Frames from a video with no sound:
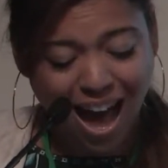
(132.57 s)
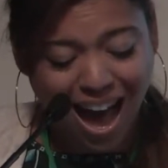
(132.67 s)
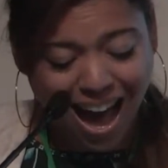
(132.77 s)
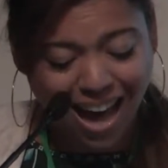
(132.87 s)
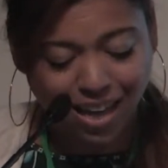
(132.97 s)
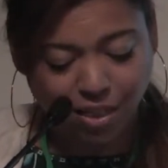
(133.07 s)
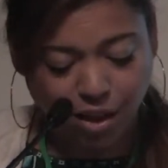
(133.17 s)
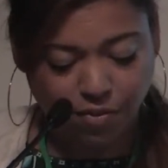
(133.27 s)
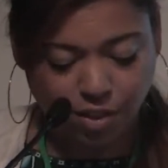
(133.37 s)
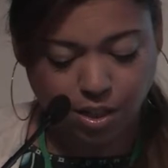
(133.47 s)
I
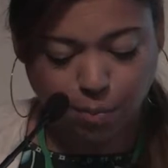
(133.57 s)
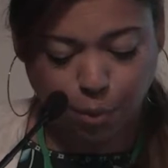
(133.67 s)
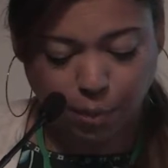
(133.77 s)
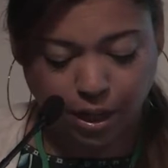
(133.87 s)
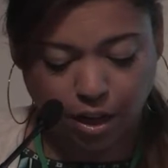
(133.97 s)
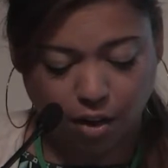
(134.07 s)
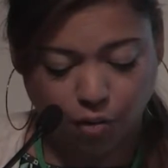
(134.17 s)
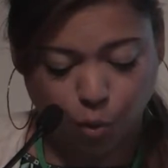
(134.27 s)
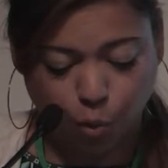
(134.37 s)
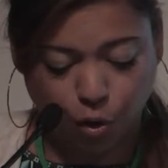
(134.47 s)
love the double meaning of
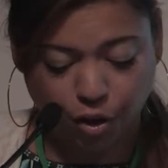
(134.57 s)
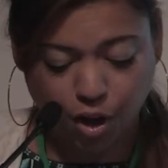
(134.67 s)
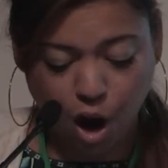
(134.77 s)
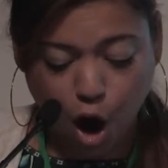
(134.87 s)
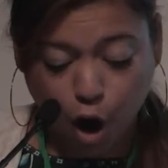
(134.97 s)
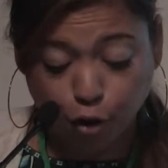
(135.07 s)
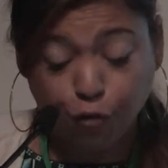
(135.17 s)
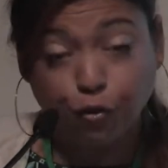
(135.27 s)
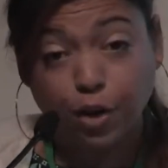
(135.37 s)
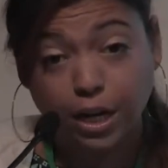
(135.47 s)
the word. Our
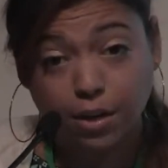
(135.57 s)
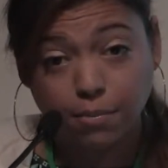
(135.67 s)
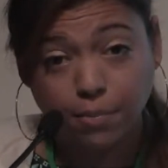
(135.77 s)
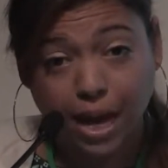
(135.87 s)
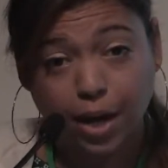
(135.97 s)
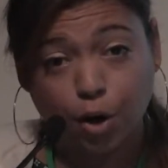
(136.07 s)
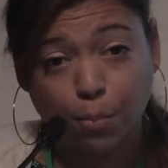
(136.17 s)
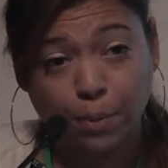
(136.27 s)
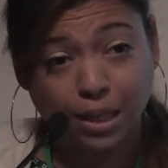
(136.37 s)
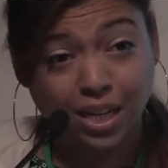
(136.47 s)
freedom and our
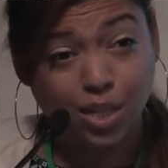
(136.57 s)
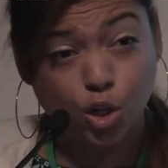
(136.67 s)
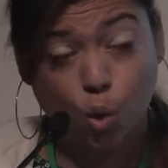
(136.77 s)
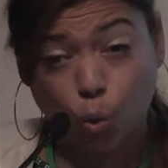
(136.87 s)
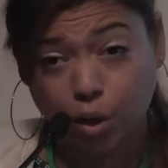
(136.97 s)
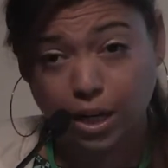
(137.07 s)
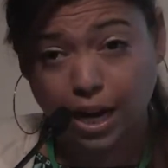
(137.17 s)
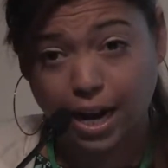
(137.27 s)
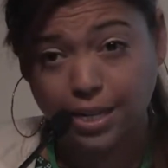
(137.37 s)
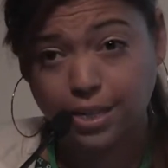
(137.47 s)
ability to
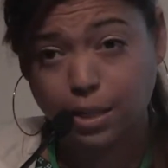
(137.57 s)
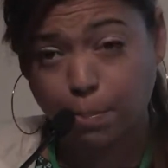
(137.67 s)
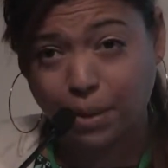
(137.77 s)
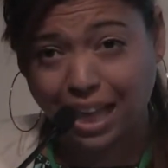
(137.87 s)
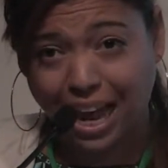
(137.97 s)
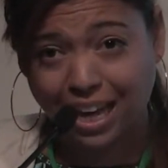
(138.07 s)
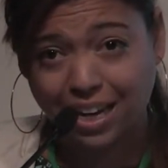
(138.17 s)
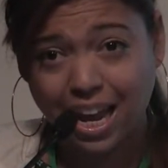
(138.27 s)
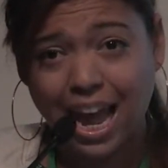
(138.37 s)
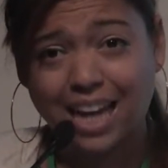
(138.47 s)
organize, to plan,
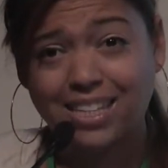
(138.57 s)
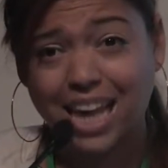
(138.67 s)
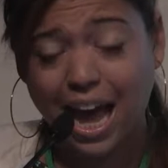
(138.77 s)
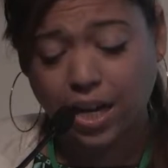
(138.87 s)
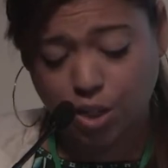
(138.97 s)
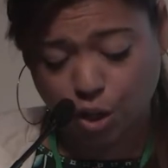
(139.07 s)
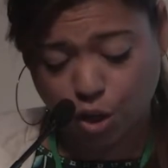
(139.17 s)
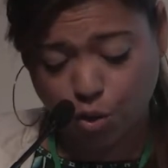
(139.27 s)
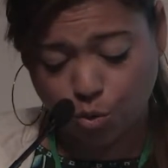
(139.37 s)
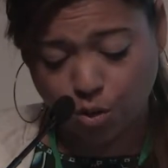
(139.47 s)
and to
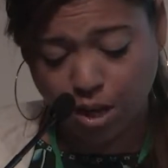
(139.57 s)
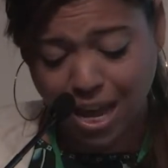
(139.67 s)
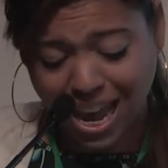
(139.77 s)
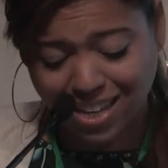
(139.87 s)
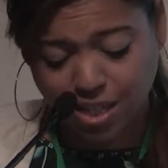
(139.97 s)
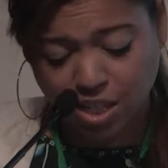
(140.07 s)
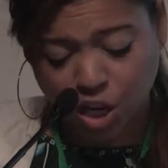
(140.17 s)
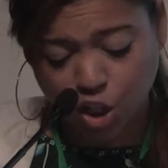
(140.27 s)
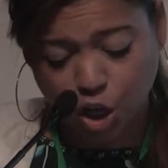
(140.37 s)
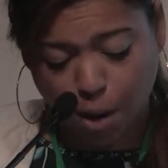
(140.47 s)
execute is
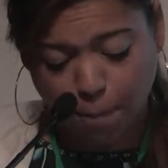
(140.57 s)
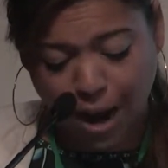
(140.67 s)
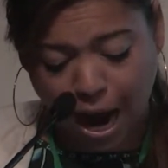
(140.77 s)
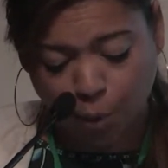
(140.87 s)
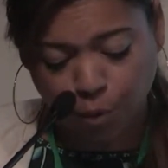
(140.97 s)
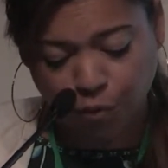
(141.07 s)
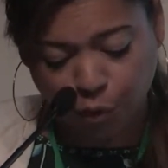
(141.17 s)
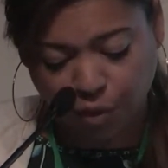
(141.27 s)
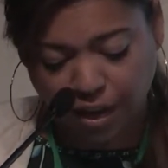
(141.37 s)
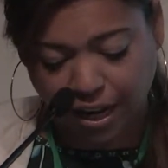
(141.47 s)
such a
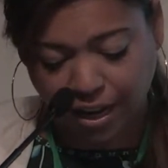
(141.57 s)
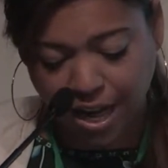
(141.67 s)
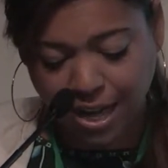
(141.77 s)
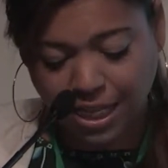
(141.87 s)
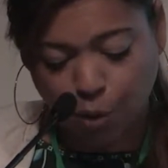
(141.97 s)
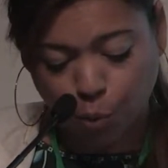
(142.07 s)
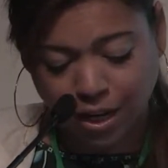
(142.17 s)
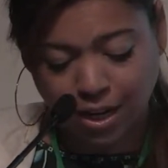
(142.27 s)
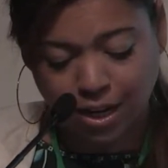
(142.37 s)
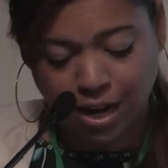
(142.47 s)
powerful thing that we
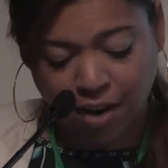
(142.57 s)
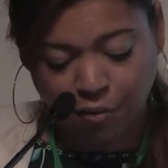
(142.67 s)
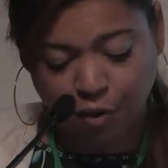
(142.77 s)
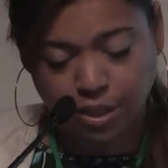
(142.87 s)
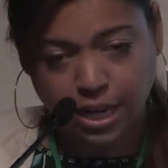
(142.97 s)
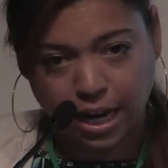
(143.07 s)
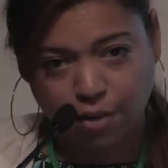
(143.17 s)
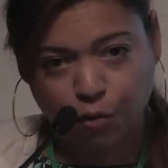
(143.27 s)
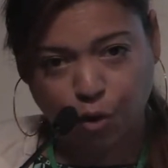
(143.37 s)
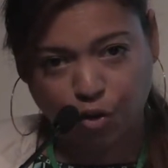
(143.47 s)
can never take
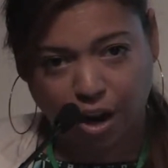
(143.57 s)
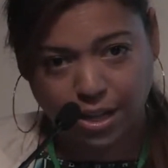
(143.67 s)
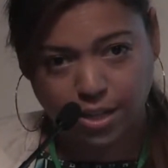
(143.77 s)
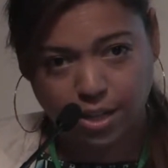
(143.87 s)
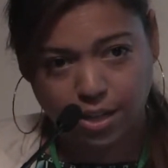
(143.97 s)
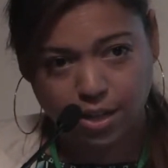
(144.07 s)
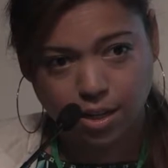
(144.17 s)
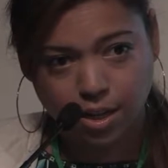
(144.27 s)
for granted.